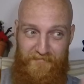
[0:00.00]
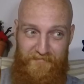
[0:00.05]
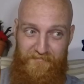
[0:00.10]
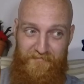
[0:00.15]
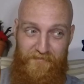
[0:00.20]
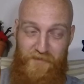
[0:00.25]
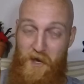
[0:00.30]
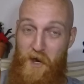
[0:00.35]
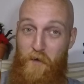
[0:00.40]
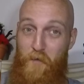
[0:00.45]

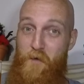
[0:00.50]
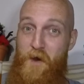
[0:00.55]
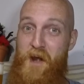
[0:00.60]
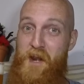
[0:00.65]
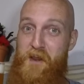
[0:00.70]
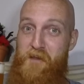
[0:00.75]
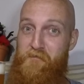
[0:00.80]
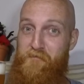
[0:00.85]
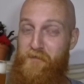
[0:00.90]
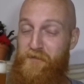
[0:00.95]

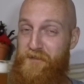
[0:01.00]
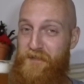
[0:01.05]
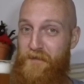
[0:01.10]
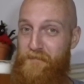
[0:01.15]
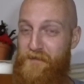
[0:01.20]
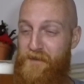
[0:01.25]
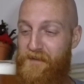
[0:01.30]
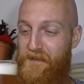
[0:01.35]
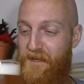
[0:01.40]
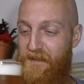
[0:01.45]
ready for
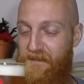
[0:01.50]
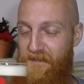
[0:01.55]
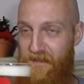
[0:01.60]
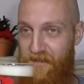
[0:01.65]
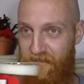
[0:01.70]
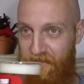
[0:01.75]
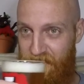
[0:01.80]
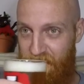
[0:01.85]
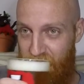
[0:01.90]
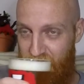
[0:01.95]
something like
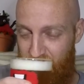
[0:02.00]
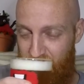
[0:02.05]
this.